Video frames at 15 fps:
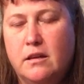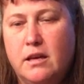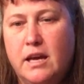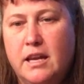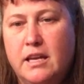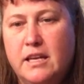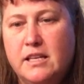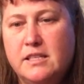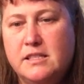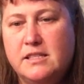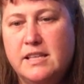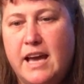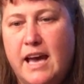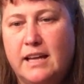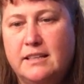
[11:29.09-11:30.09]
And it is
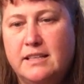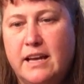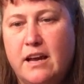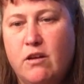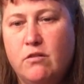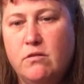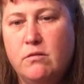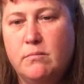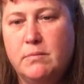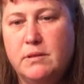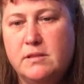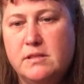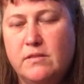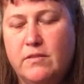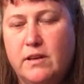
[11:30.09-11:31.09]
tacked down.
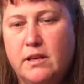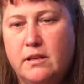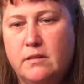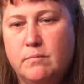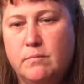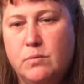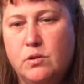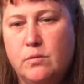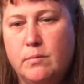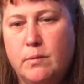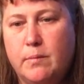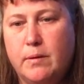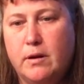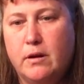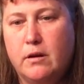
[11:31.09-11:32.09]
Let's see if I can pull them
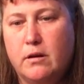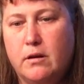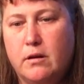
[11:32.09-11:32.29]
apart.